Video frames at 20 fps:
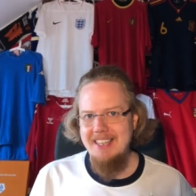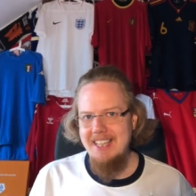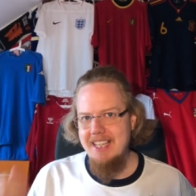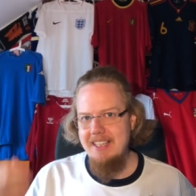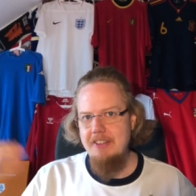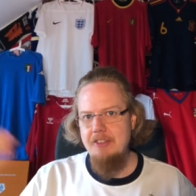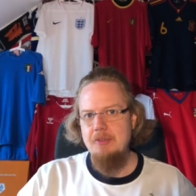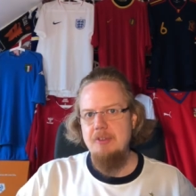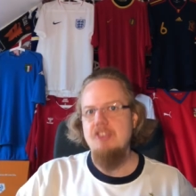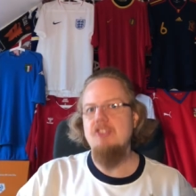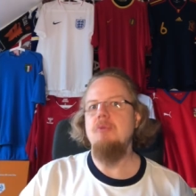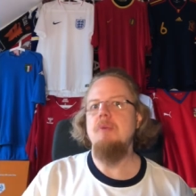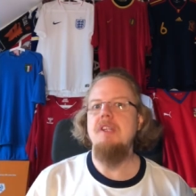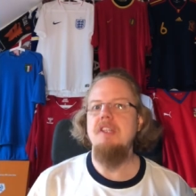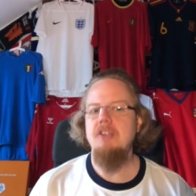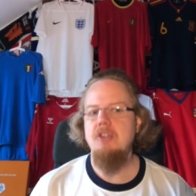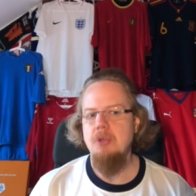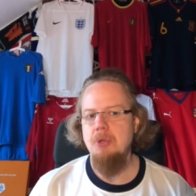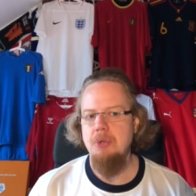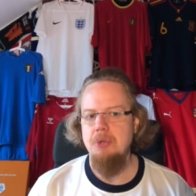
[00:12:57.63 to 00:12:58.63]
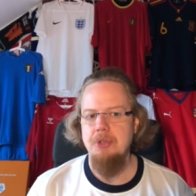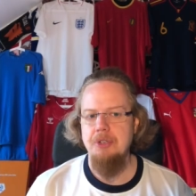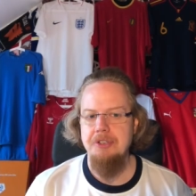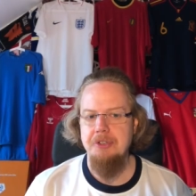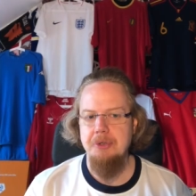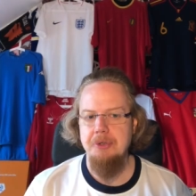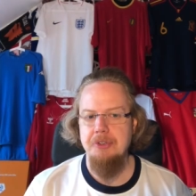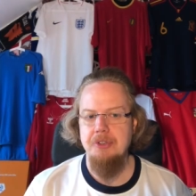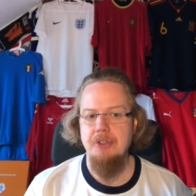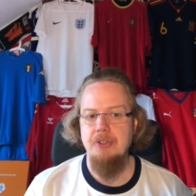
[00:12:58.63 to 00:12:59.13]
That is where Sweden
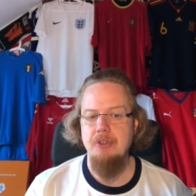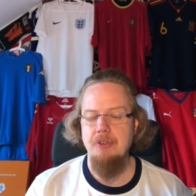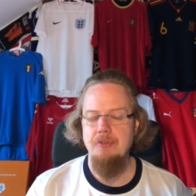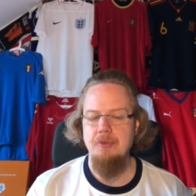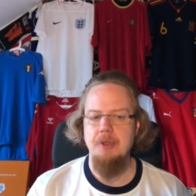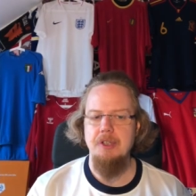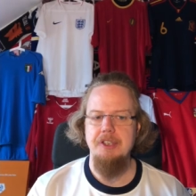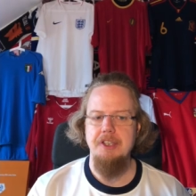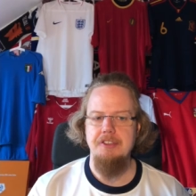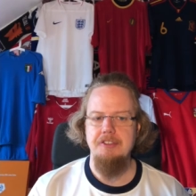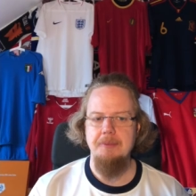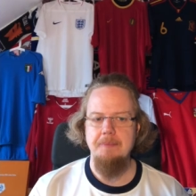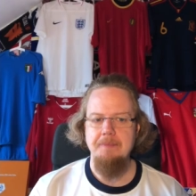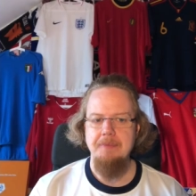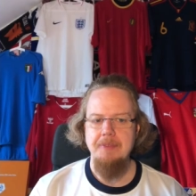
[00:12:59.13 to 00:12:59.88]
could, could, could have won it.